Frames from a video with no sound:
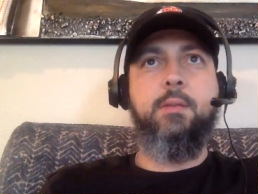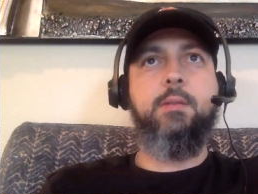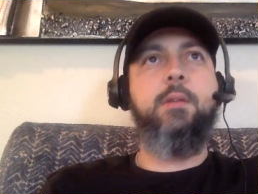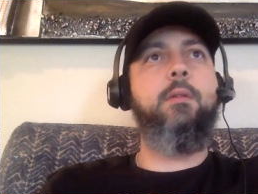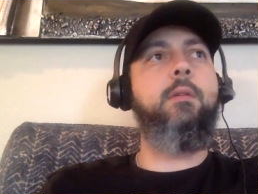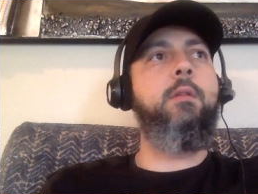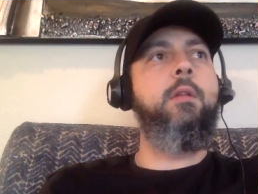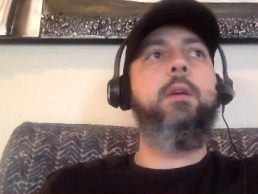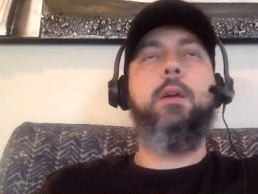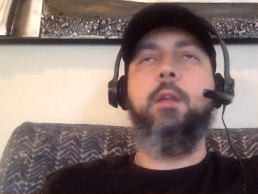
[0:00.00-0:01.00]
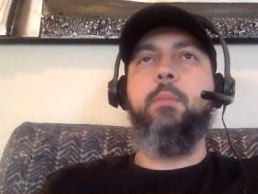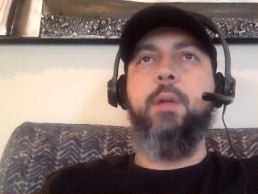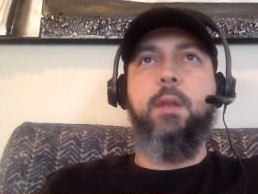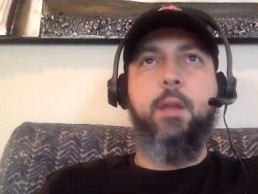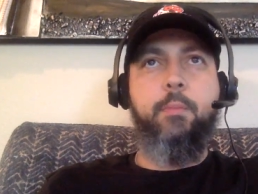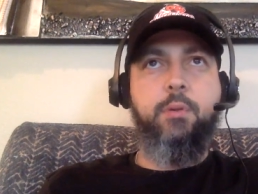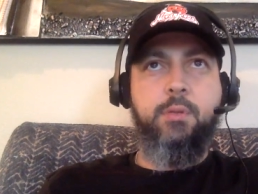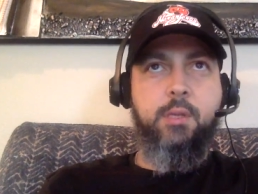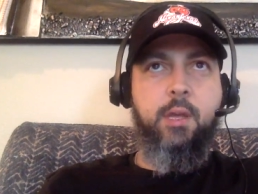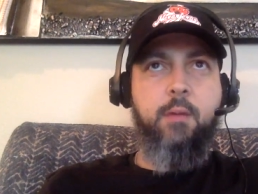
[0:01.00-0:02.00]
It's still going to be a
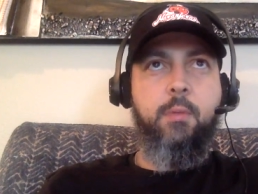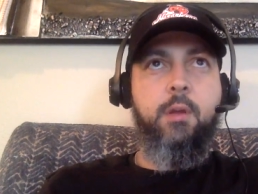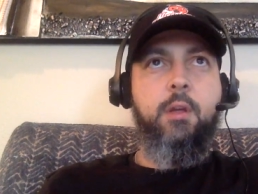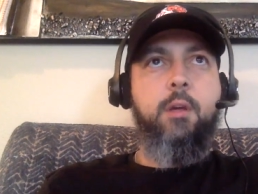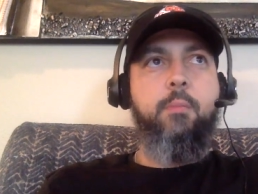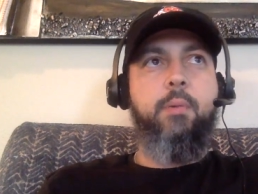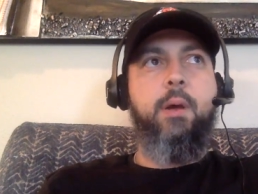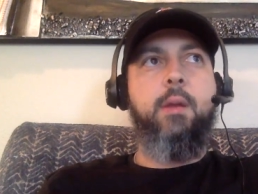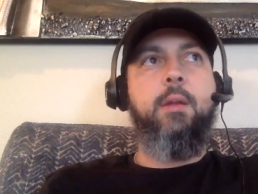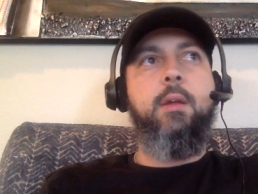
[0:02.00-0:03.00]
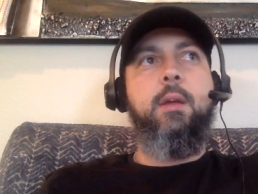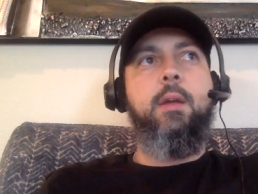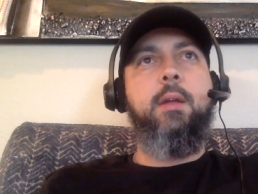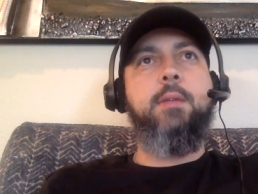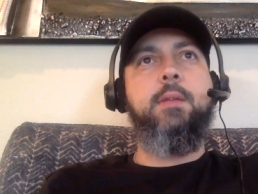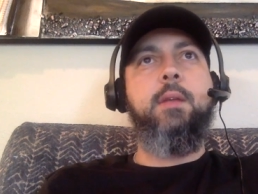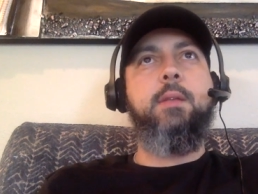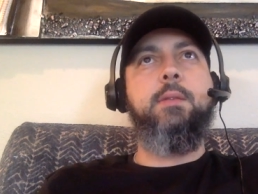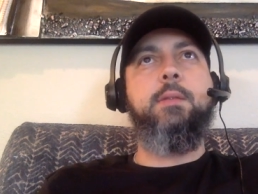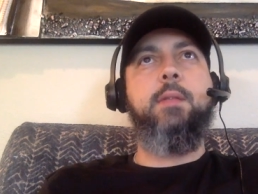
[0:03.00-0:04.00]
numbers game, but it's
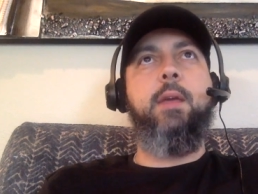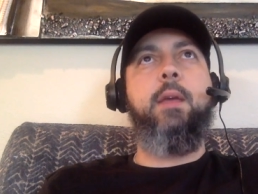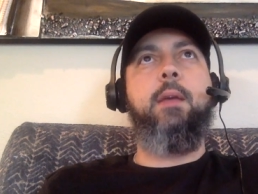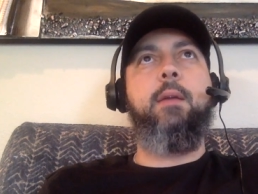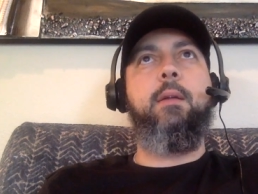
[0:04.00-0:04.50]
it's like